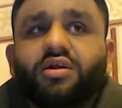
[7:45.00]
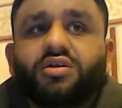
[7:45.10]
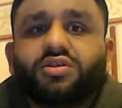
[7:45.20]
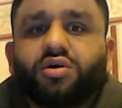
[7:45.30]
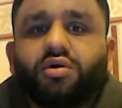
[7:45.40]

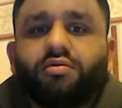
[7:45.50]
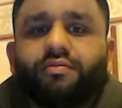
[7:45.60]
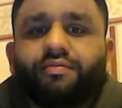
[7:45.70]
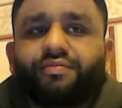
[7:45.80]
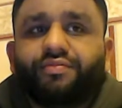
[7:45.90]

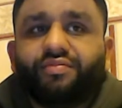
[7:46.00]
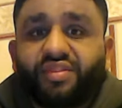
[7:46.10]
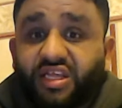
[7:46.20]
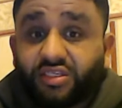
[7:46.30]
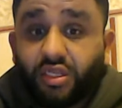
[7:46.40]
So
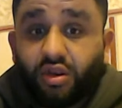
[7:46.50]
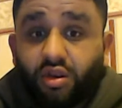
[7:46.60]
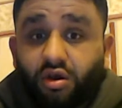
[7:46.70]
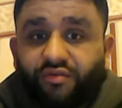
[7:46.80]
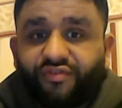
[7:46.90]
there's a
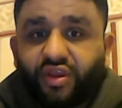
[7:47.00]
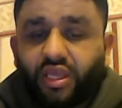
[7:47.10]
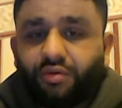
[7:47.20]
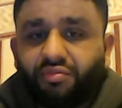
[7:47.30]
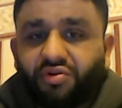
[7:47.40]
lot for
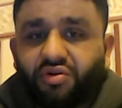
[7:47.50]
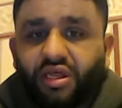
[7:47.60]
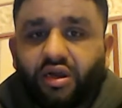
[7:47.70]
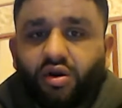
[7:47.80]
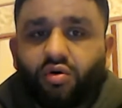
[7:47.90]
him to
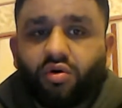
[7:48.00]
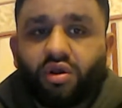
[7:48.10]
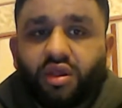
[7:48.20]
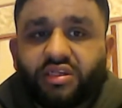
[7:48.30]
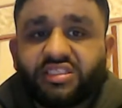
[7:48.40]
now
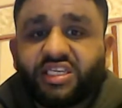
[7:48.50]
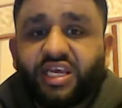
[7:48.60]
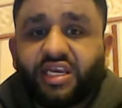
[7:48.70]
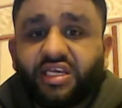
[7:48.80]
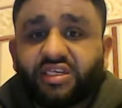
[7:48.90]

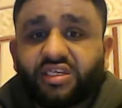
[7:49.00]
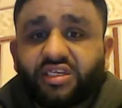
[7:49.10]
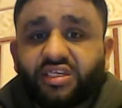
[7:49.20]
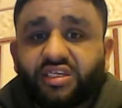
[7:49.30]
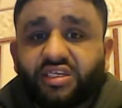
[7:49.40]
stake his
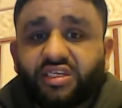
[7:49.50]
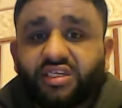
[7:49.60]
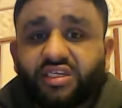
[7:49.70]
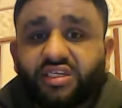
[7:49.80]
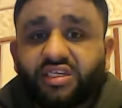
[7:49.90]
claim
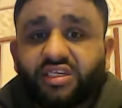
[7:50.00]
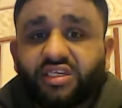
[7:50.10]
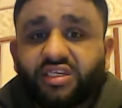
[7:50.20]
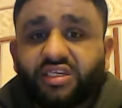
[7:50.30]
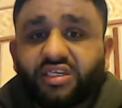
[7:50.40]
as
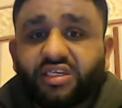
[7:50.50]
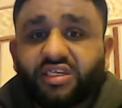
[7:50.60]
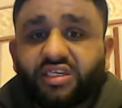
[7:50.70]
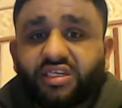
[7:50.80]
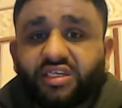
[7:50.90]
a
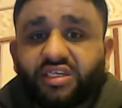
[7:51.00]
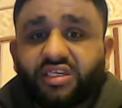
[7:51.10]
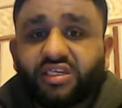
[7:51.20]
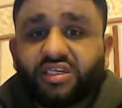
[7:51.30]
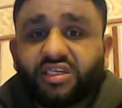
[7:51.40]

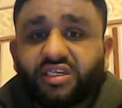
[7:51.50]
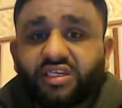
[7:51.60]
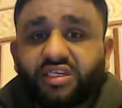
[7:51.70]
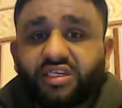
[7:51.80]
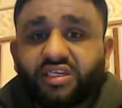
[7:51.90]
professional
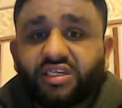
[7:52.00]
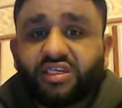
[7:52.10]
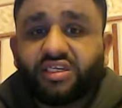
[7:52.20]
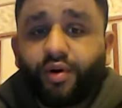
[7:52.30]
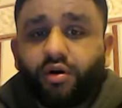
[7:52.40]

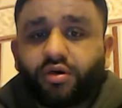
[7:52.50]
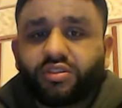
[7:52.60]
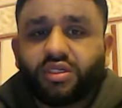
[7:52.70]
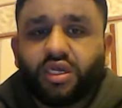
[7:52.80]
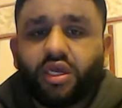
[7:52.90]
level
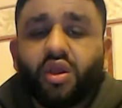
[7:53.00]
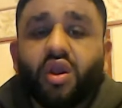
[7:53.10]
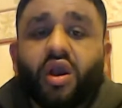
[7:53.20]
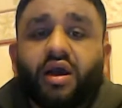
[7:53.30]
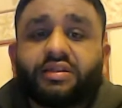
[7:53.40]
boxer
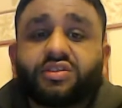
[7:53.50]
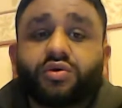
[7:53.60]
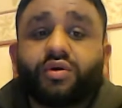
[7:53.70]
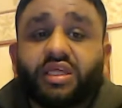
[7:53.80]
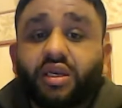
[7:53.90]
and
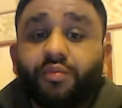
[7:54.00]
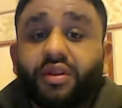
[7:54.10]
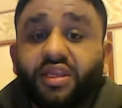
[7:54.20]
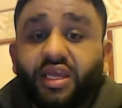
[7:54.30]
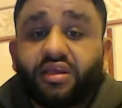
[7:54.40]
someone that can
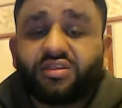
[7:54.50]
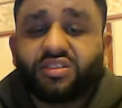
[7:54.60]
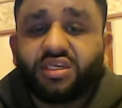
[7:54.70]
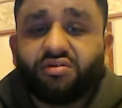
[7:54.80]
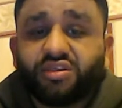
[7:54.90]
be taken
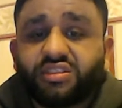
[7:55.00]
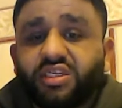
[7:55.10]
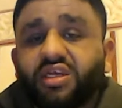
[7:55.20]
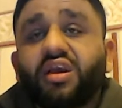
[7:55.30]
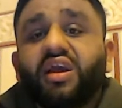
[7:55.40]

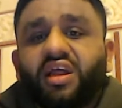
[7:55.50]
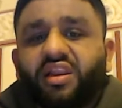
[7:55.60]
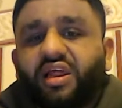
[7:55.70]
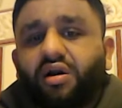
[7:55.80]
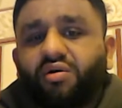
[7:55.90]
seriously.
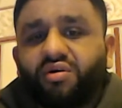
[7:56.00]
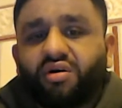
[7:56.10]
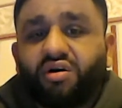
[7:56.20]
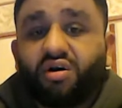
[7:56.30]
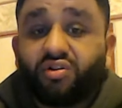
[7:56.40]
Now,
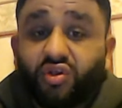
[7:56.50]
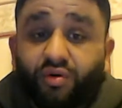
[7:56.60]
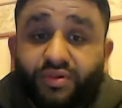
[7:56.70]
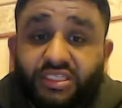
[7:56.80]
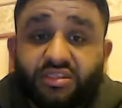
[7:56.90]
on the
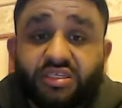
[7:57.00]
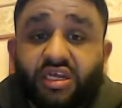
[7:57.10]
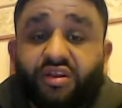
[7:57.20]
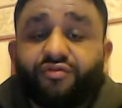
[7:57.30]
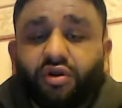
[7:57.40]
opposite
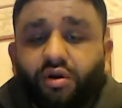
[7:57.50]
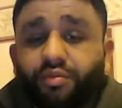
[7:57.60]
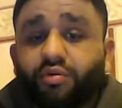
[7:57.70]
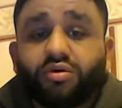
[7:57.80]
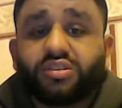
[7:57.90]
side, if
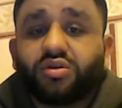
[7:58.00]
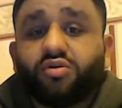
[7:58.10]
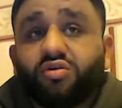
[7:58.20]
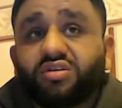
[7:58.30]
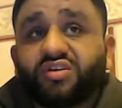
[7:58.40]
Tommy was to
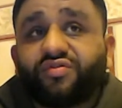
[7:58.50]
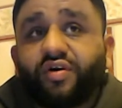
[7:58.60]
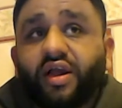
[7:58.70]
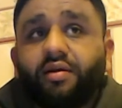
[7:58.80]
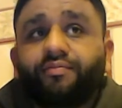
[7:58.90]
lose this
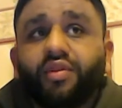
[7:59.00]
fight,